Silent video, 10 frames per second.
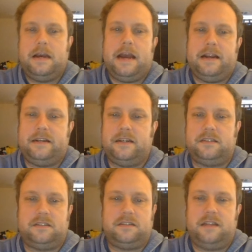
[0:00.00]
And it does
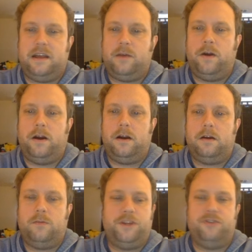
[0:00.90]
this thing where
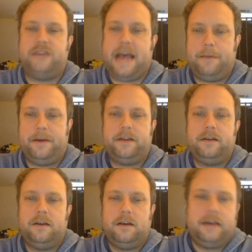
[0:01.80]
when you tab it,
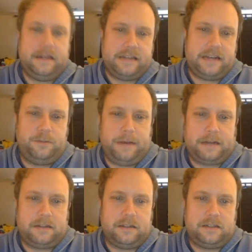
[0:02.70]
it takes you back
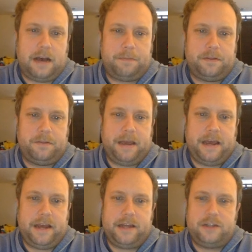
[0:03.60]
to the top of the
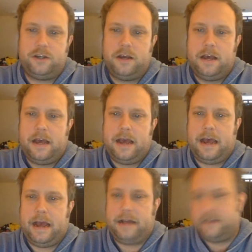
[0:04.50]
page,
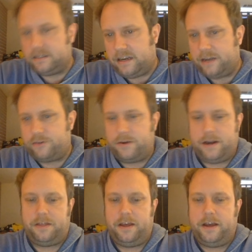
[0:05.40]
and doesn't enter
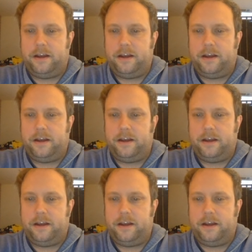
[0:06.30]
anything.